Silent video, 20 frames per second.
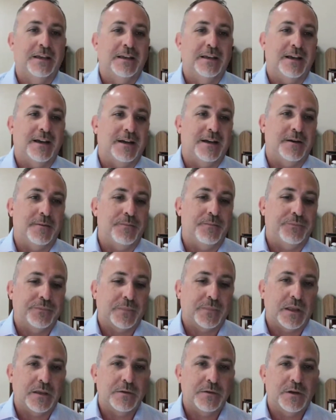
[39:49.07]

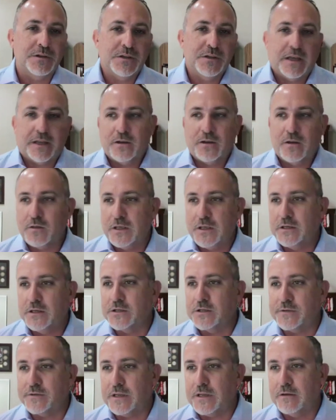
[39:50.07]
Because you got to know the
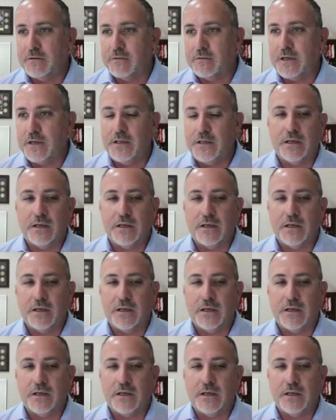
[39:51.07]
industry, right?